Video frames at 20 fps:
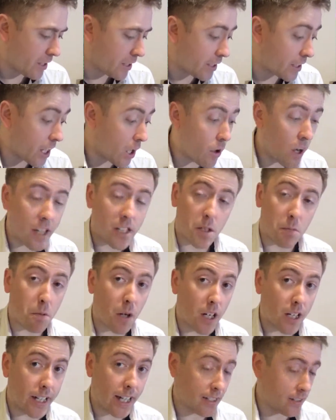You know, I should
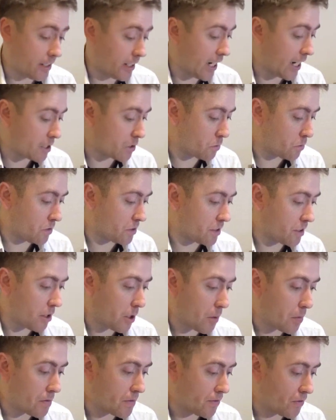probably get the actual
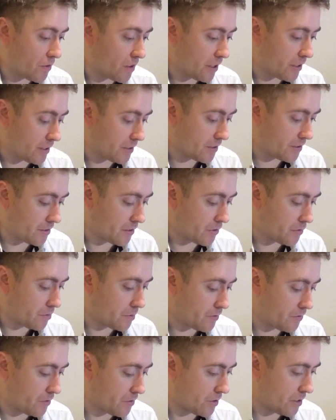terms for all this stuff
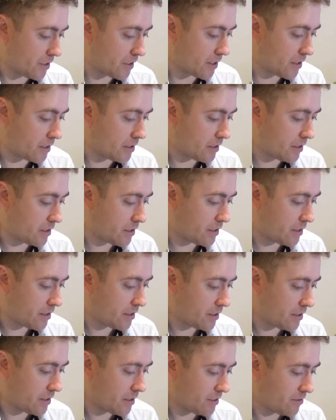before
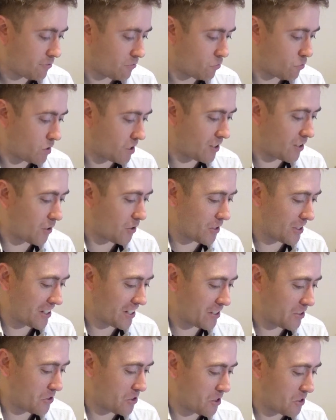
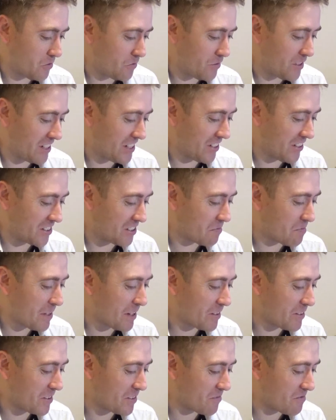recording YouTube videos
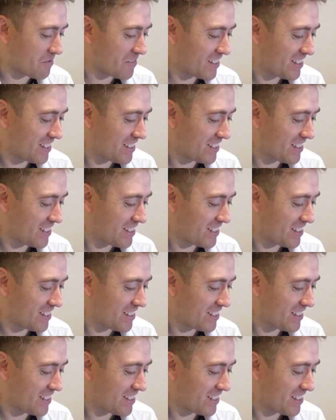about them.